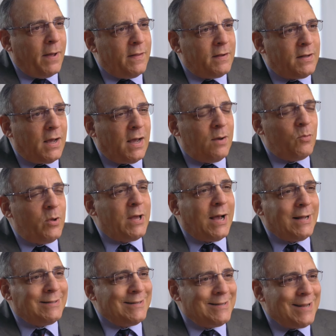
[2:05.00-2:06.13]
By the time we
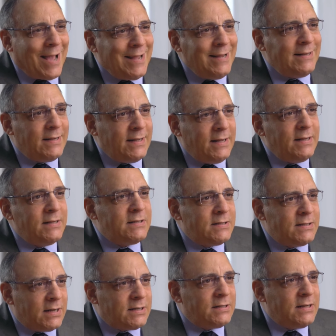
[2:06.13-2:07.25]
got to
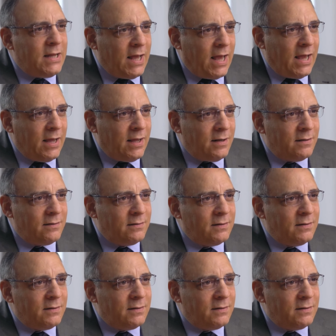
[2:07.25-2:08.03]
1968,